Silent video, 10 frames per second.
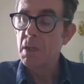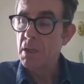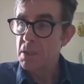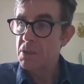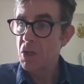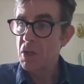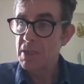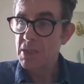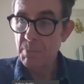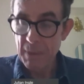Certain
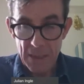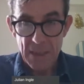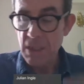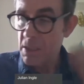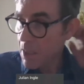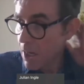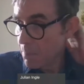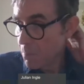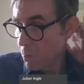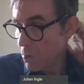disabilities
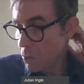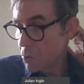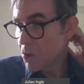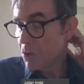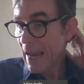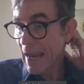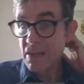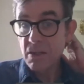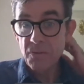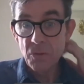were also
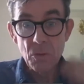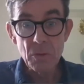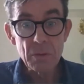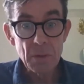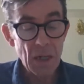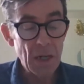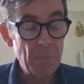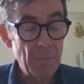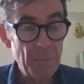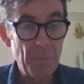catered for
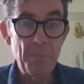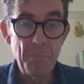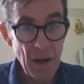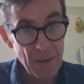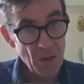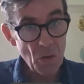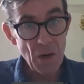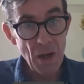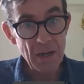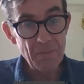by the
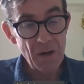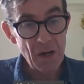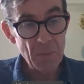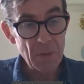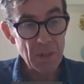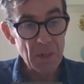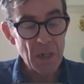online environment.